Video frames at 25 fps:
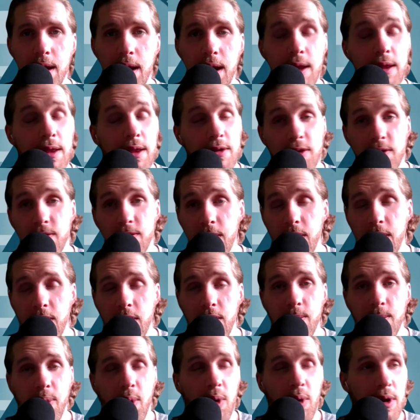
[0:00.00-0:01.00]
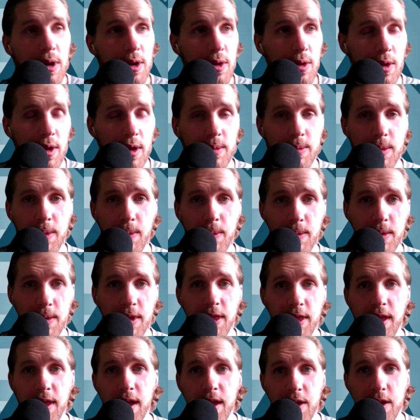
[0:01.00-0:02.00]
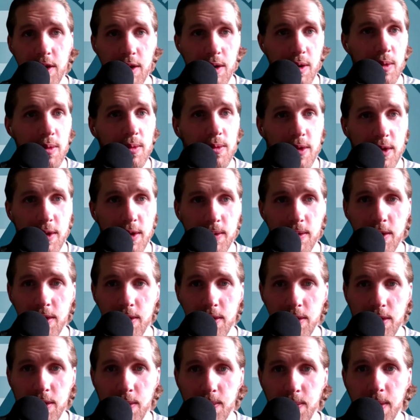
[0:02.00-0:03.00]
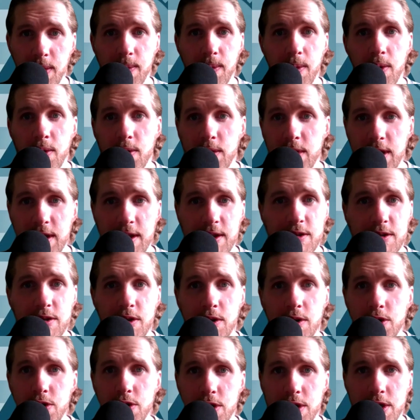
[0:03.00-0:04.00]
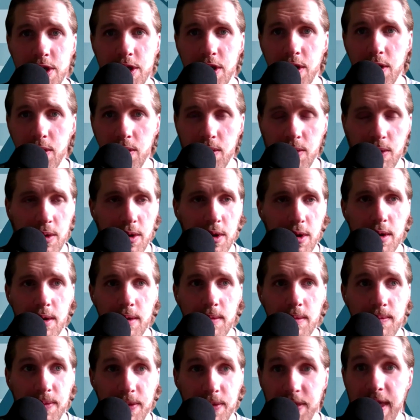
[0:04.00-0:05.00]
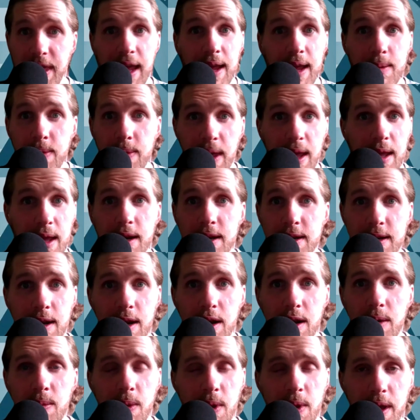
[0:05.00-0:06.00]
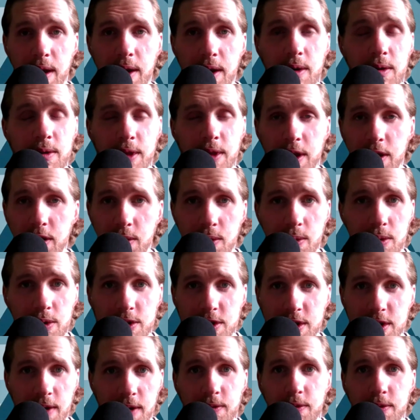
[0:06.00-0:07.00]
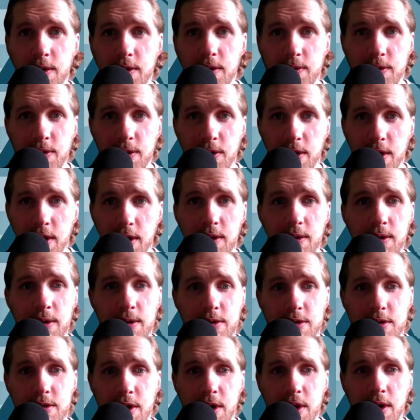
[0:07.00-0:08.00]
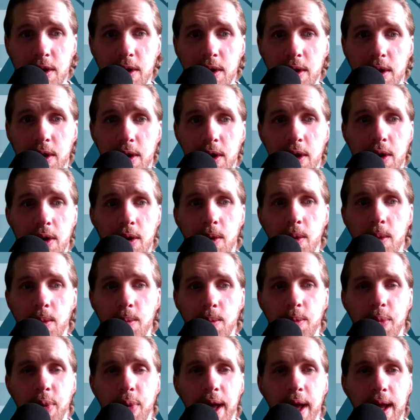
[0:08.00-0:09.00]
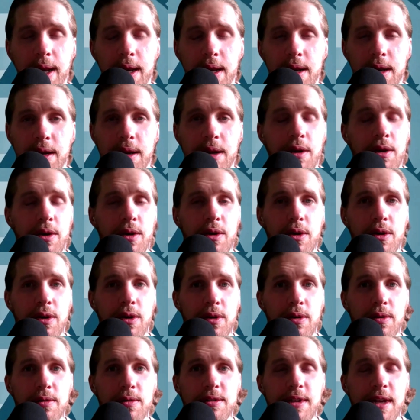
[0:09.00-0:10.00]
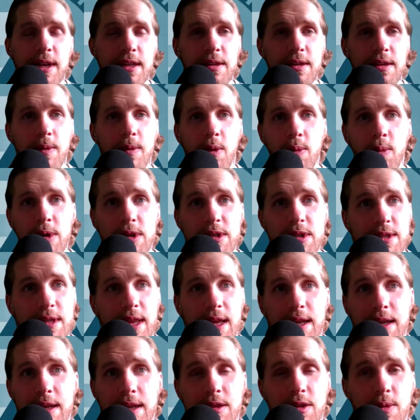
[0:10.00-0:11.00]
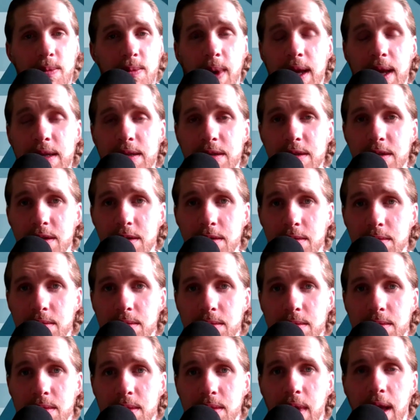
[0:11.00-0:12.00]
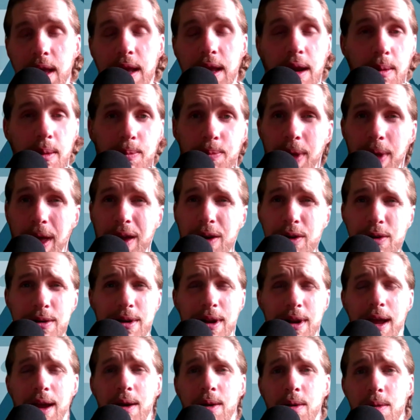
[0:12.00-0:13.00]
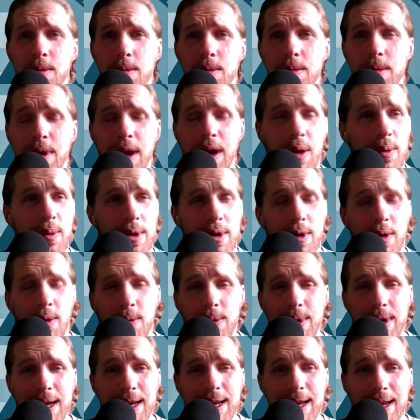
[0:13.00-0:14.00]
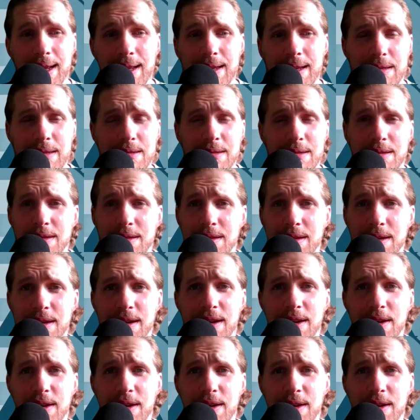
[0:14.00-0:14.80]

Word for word: And it's a very good point. A lot of people think, you know, the, the, the people who did the surgery to you, they made a terrible error that you were suffering for years. But her sentiment was they did their best and I'm better now. Now I know what it is.